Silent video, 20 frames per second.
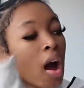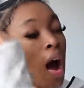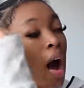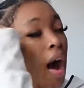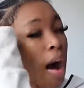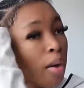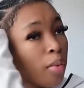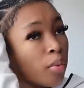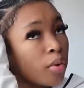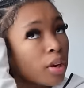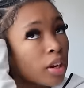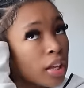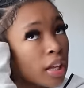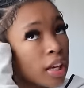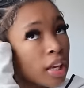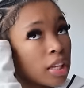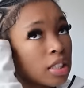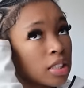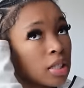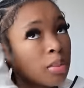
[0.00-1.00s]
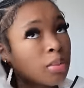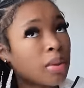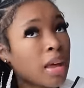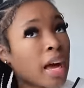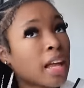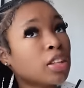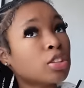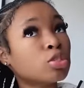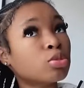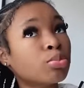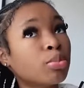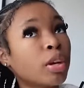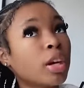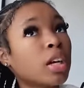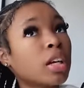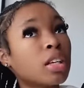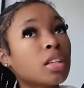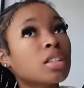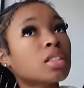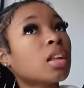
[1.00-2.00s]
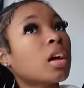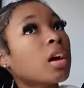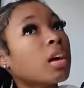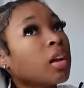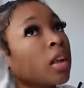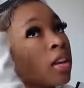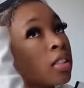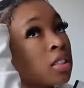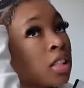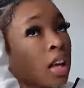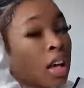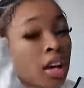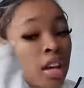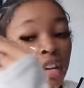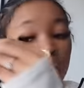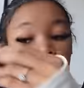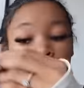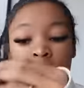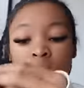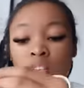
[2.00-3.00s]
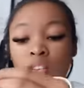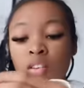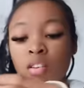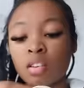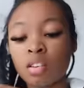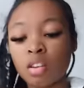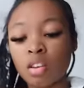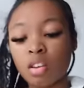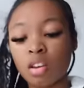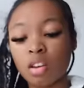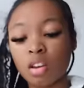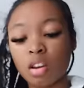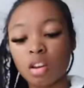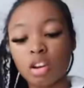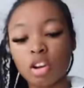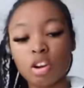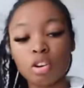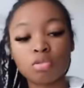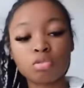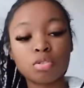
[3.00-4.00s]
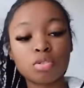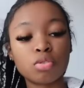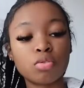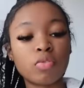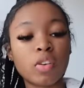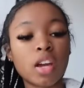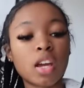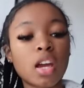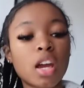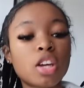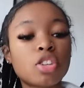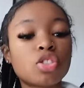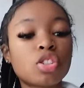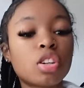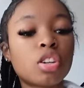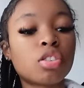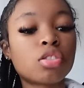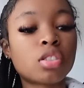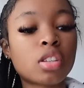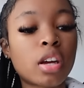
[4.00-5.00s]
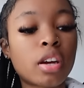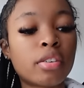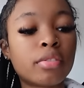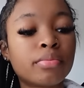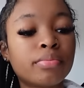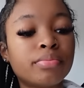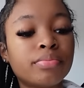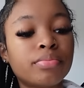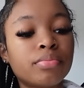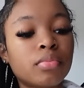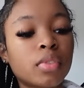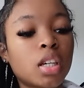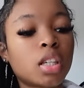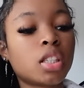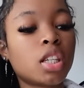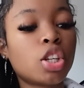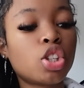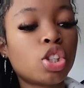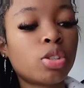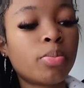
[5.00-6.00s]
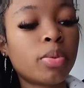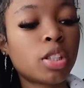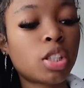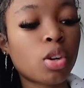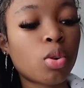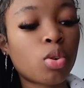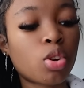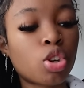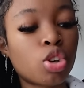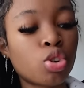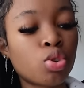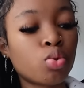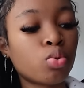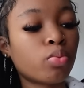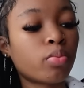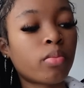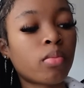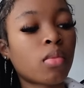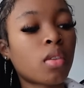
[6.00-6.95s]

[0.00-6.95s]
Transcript: I want to get some knotless braids. Like that's like go-to vacation hairstyle because it just be so cute.